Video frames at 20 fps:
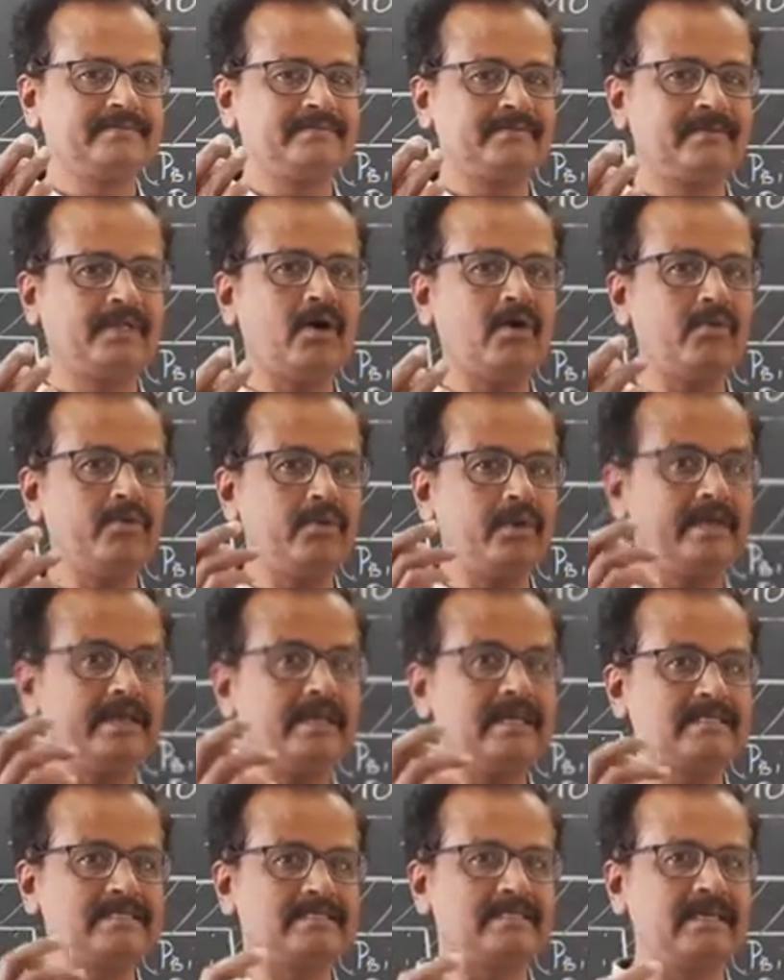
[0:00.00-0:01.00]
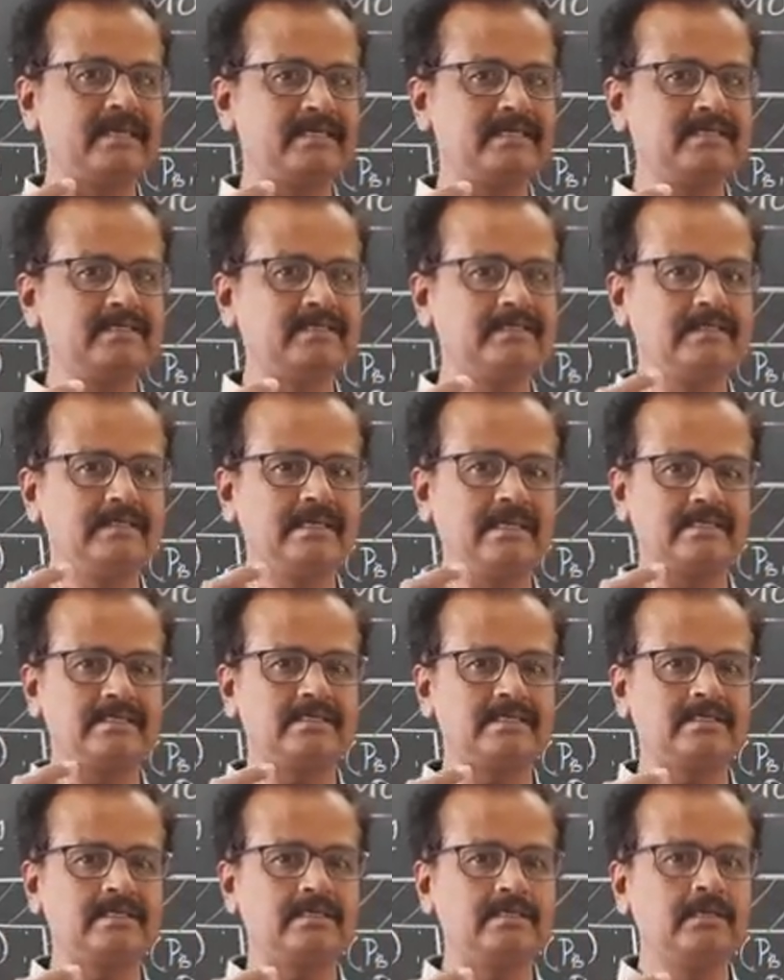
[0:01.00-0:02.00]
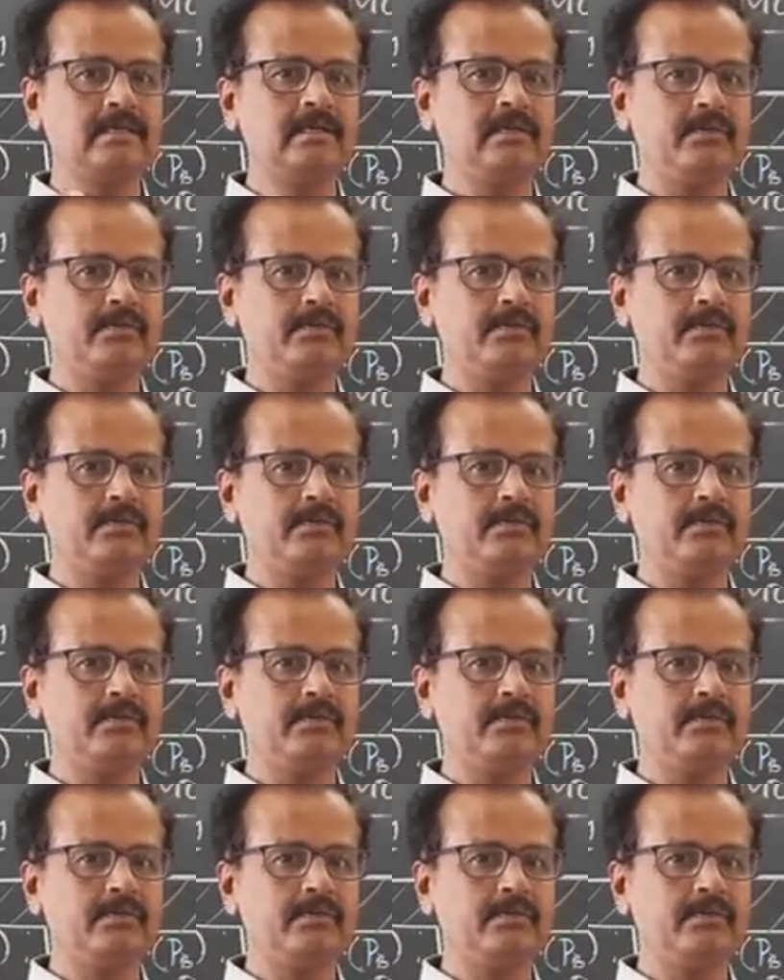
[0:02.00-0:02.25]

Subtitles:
Now we will guess that yes,